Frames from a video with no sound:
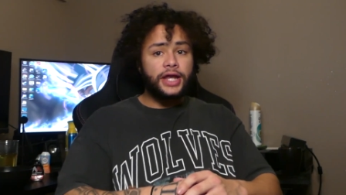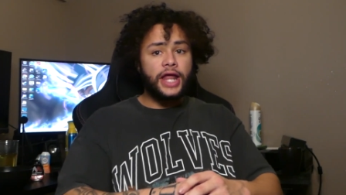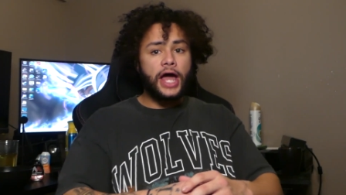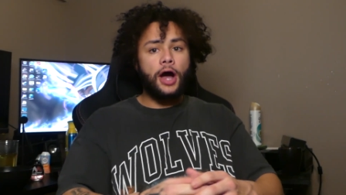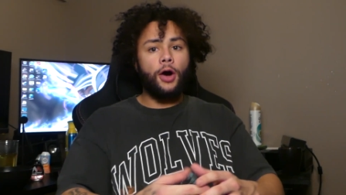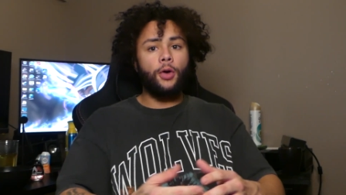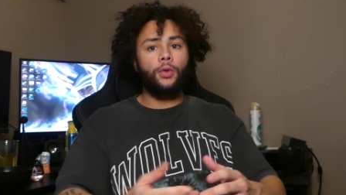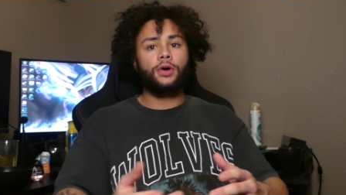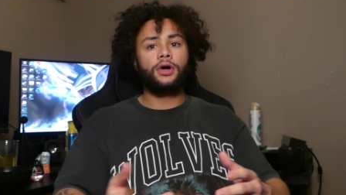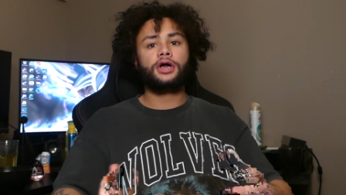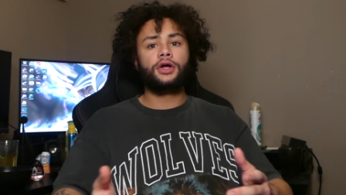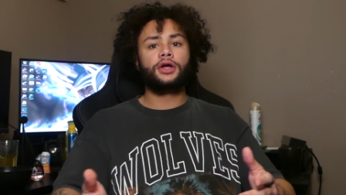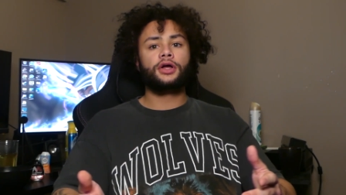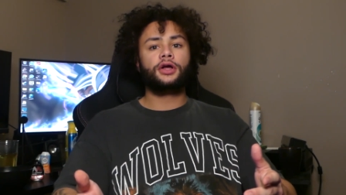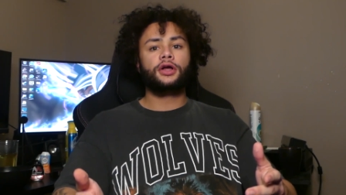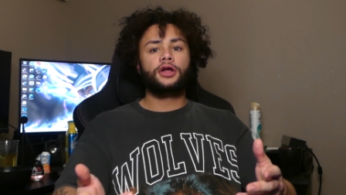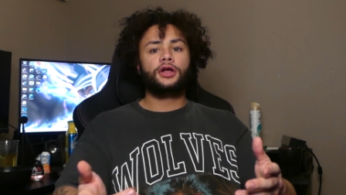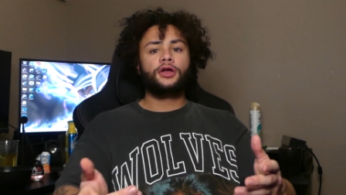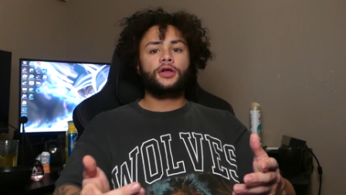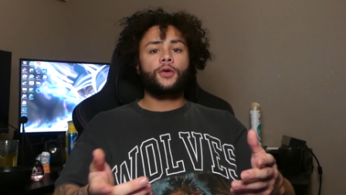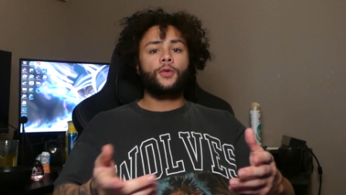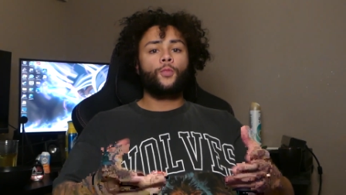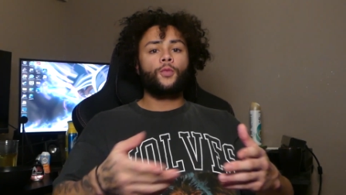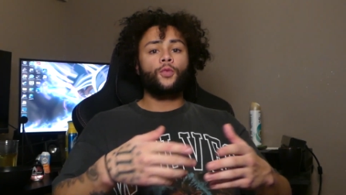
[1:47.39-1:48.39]
Now,
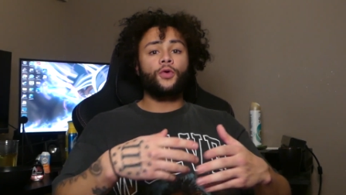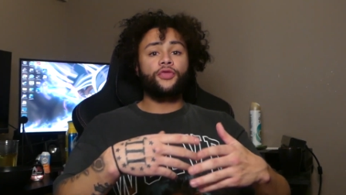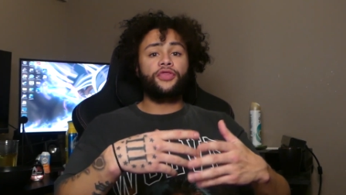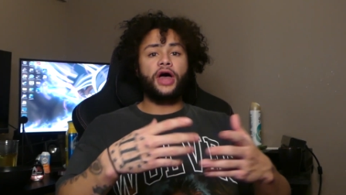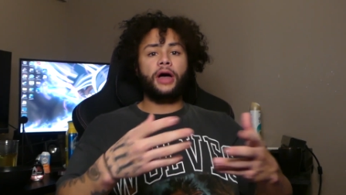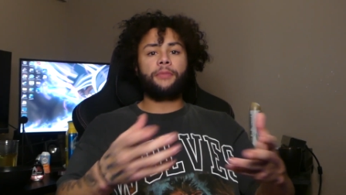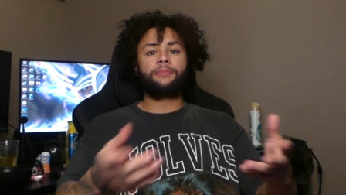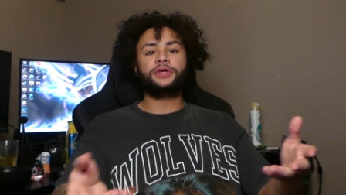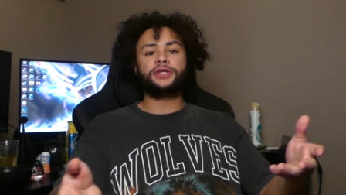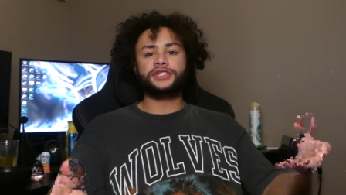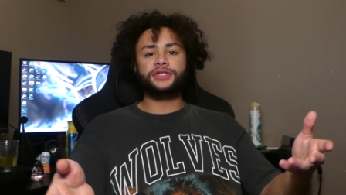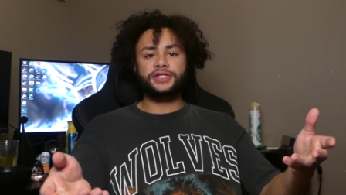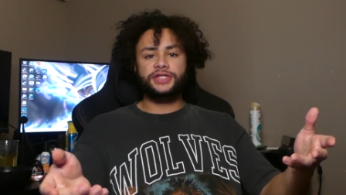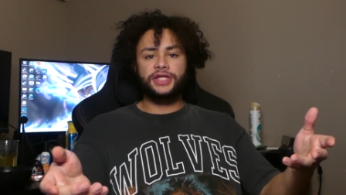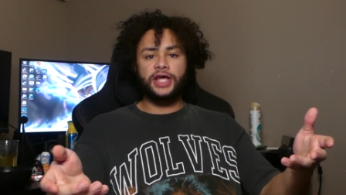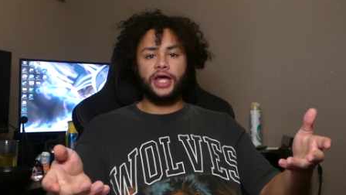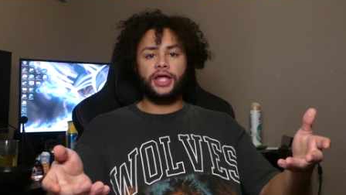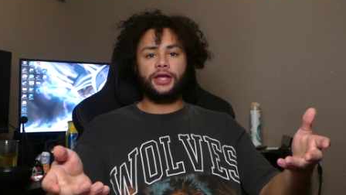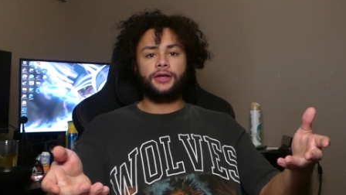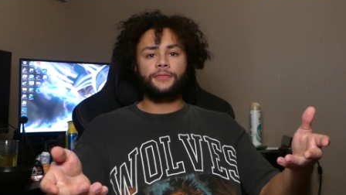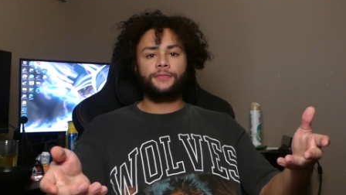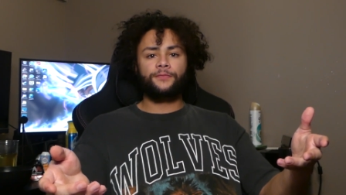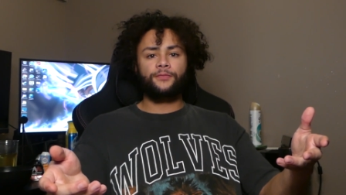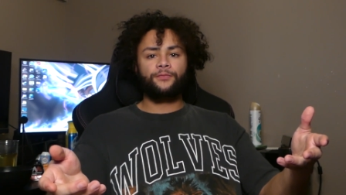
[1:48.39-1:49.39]
with that being
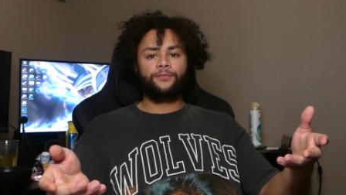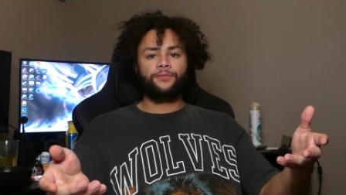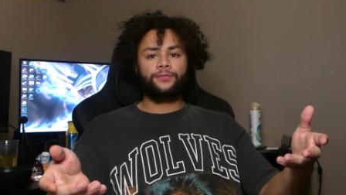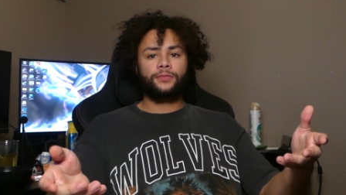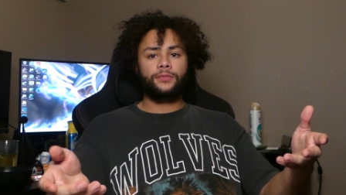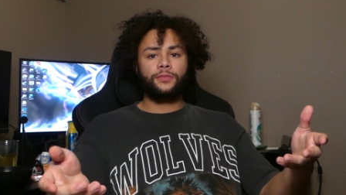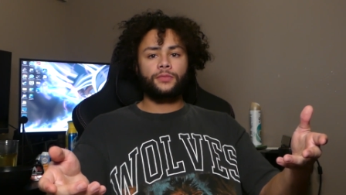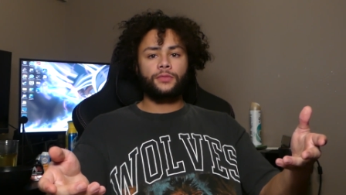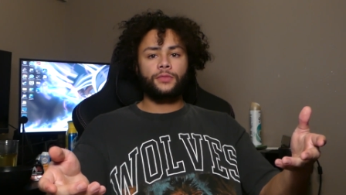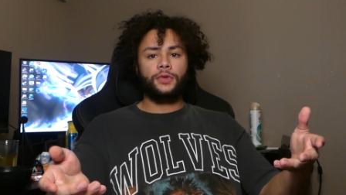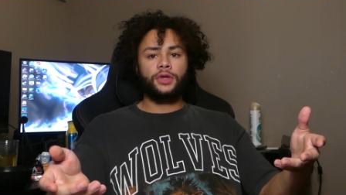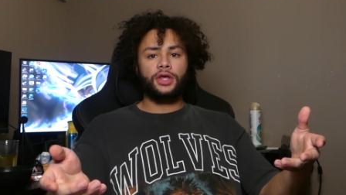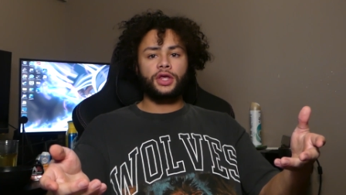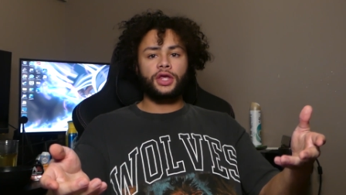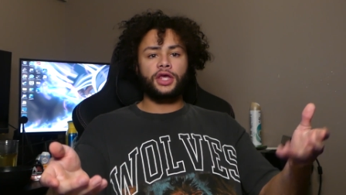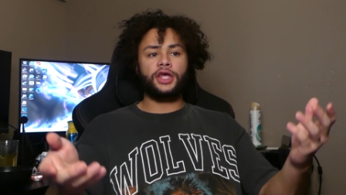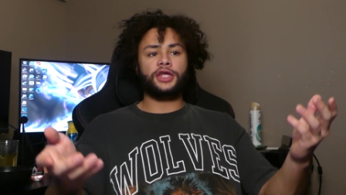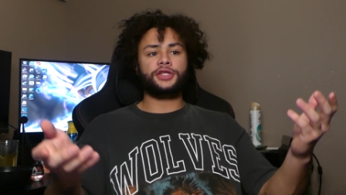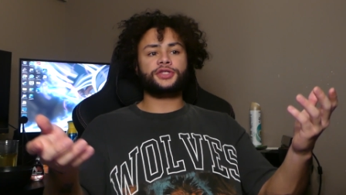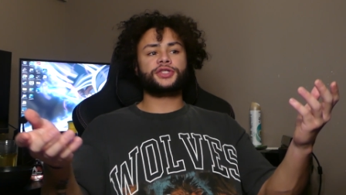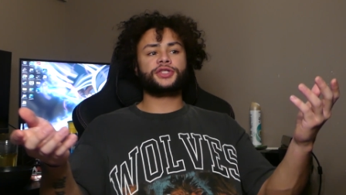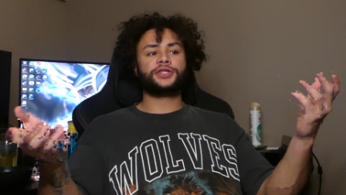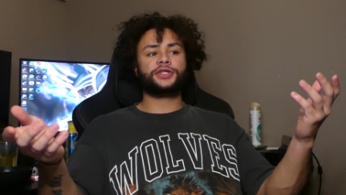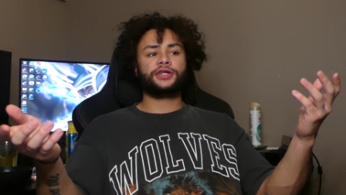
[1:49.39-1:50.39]
said,
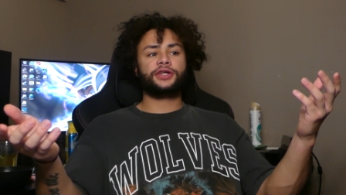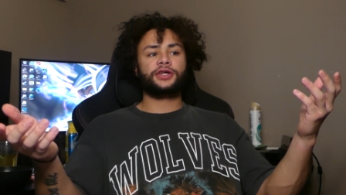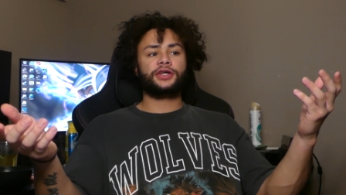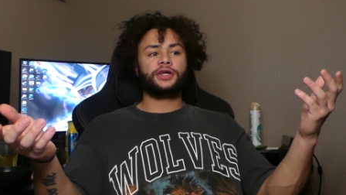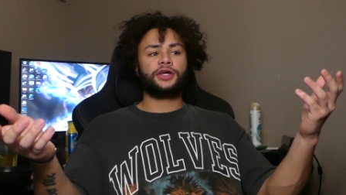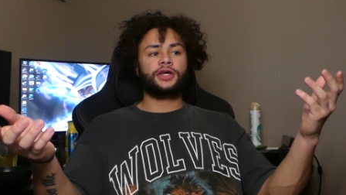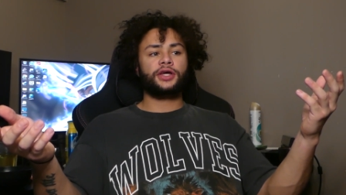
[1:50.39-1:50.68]
it's